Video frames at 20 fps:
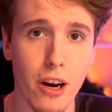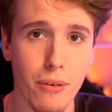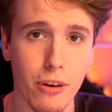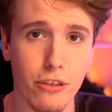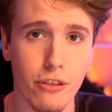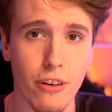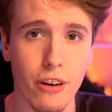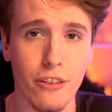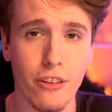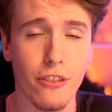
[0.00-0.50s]
a
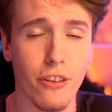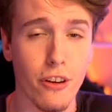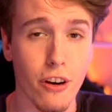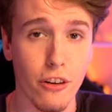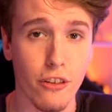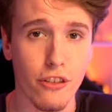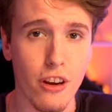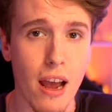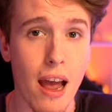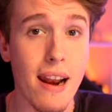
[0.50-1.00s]
restriction to
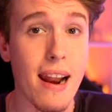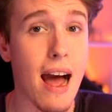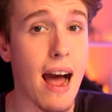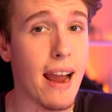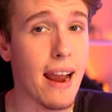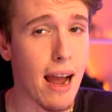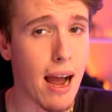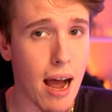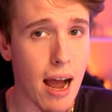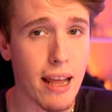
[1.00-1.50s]
your chat,
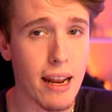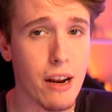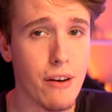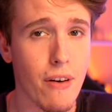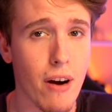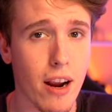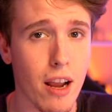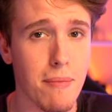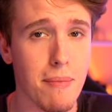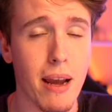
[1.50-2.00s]
I highly
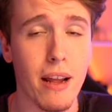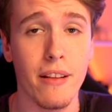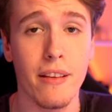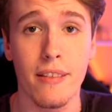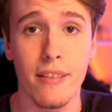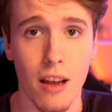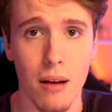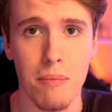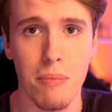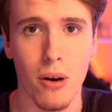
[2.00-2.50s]
recommend
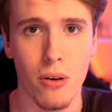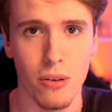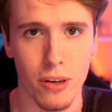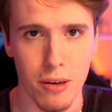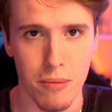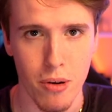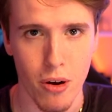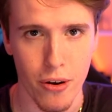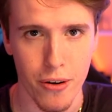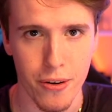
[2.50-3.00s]

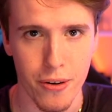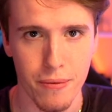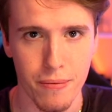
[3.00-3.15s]
sub-only mode.